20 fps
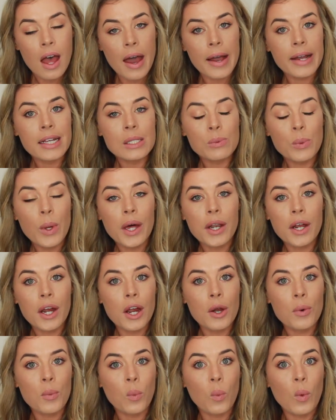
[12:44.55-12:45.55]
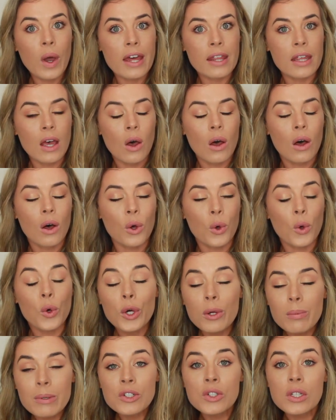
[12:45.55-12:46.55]
ice water with a
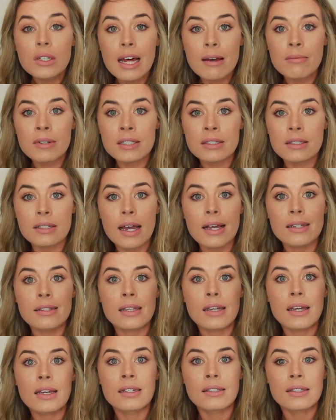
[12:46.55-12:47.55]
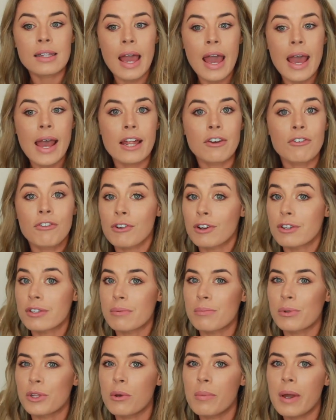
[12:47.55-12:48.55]
whole bunch of lemon slices and
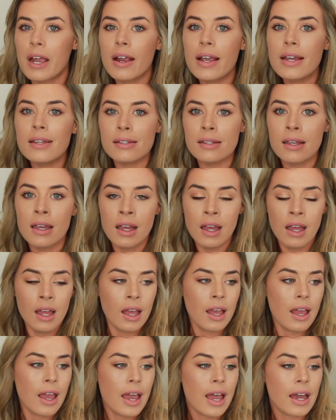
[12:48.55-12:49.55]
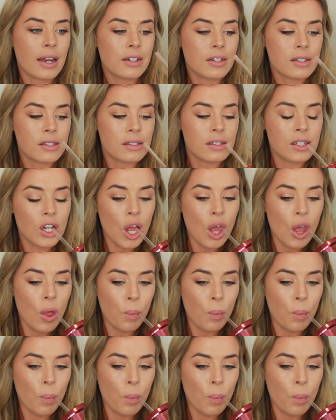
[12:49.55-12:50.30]
frozen blueberries. And I just